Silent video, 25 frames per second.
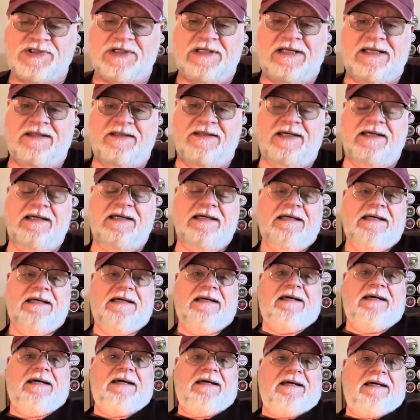I think.
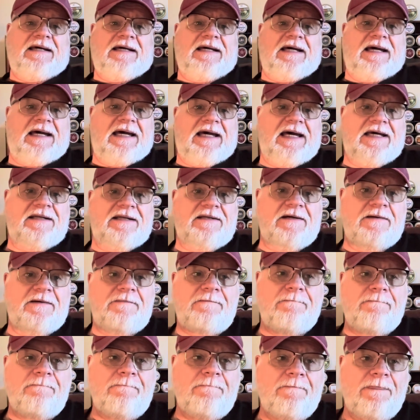And
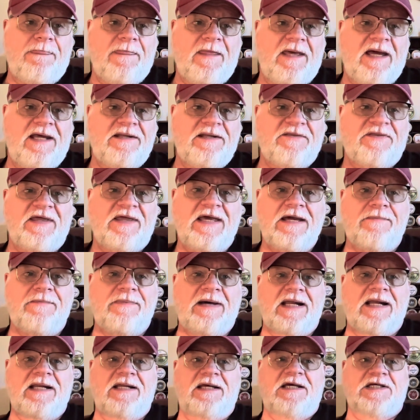the thing
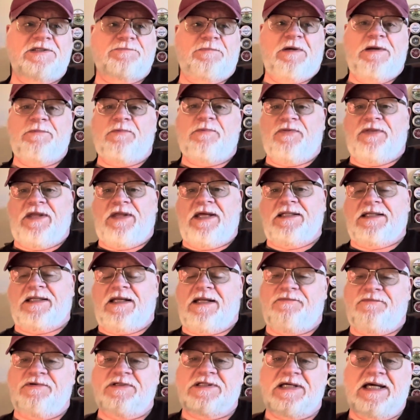about it is, people think that
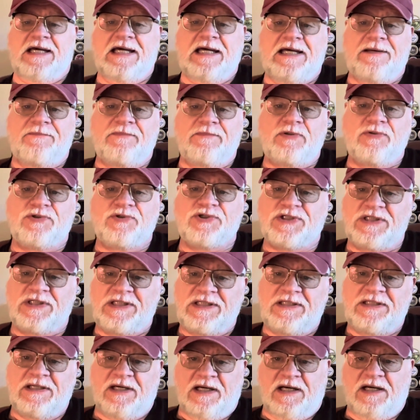every time you
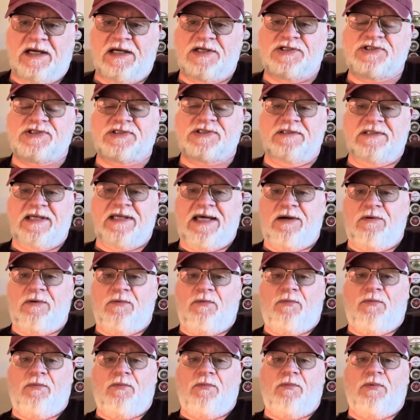see us that
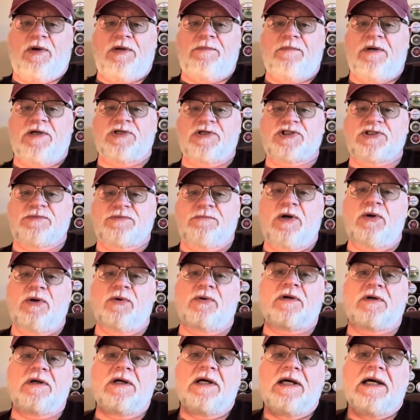we must
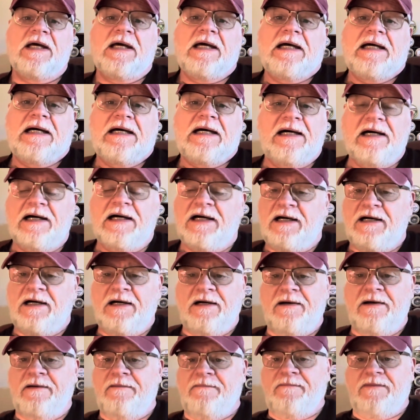smoke,
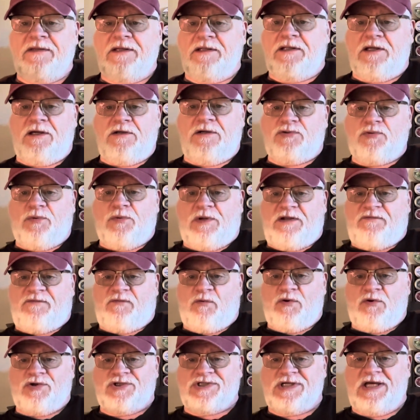
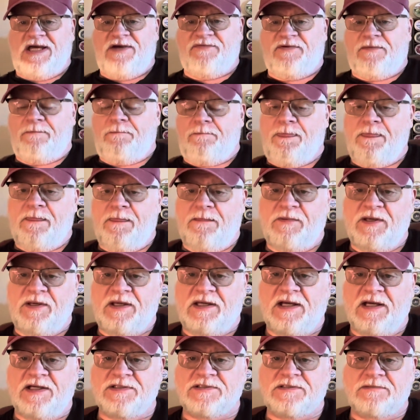24/7,
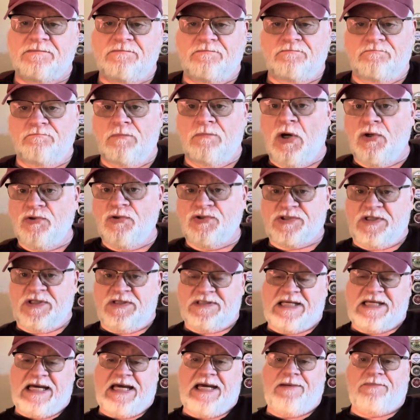because most
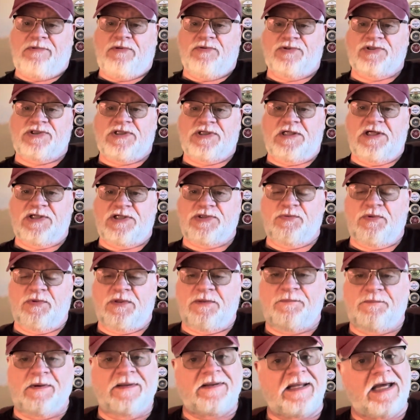of the time you'll see us with
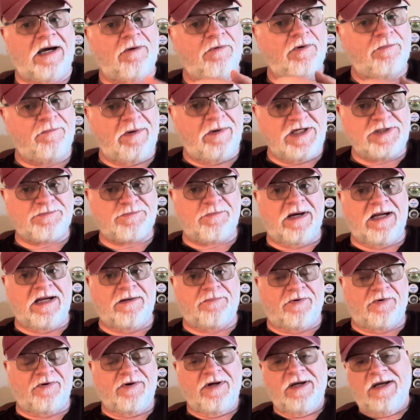a pipe. Now with Base
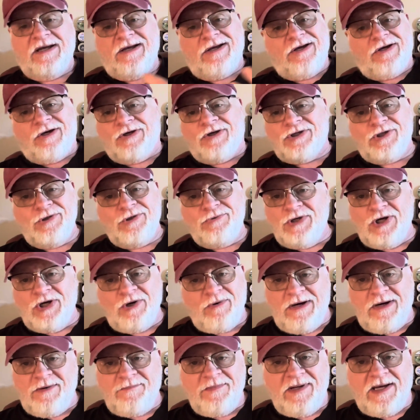Piper,
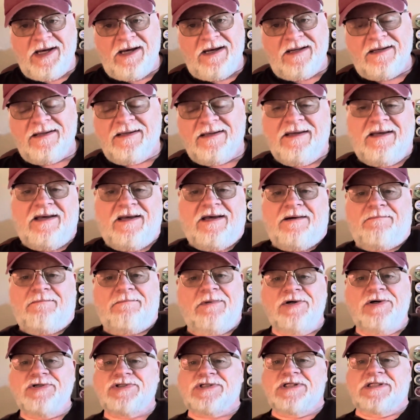I'm not.
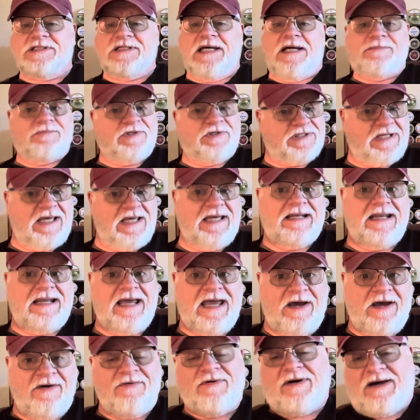Most of the time, just like
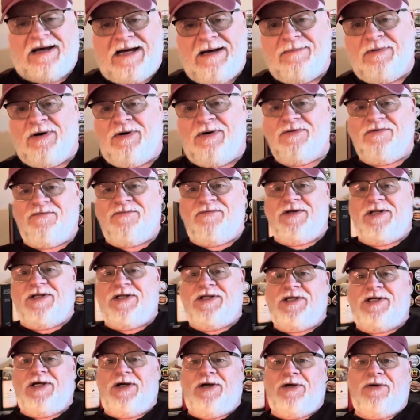now, I'm on the
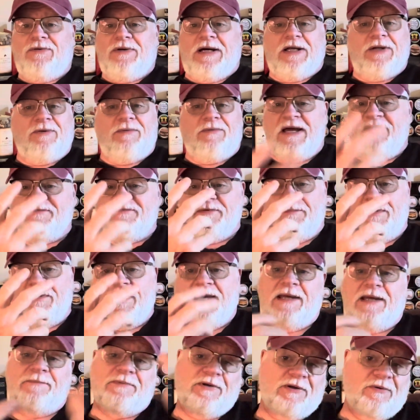video. I don't have a
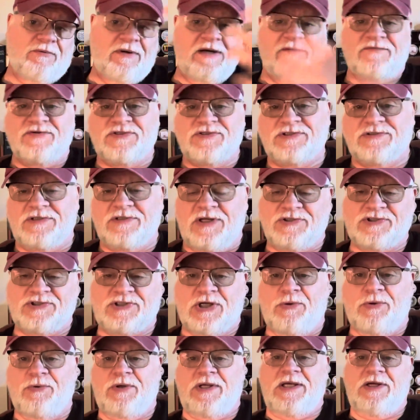pipe. I don't have a
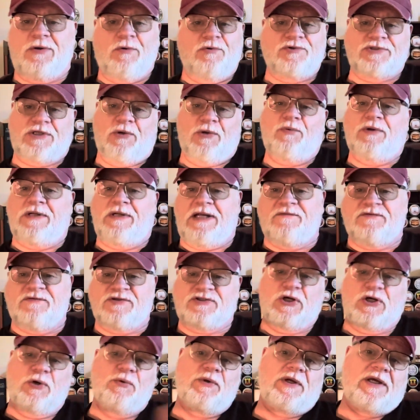stogie. Of course, I wouldn't have a
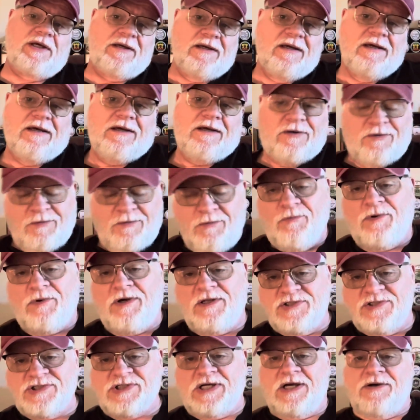stogie
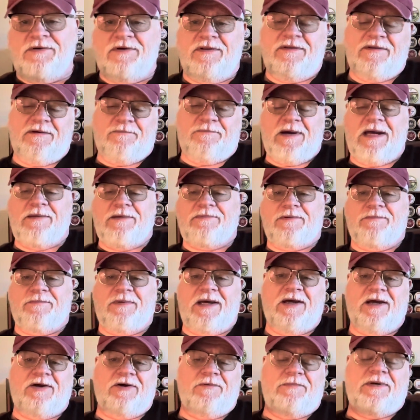with sharing the pipe
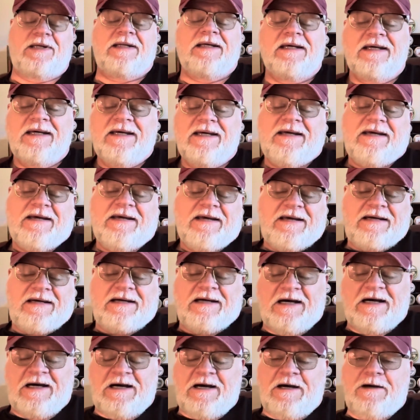tobacco, but
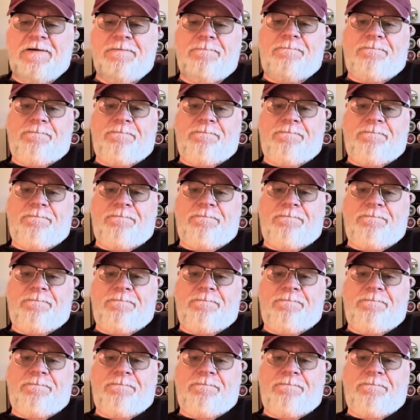I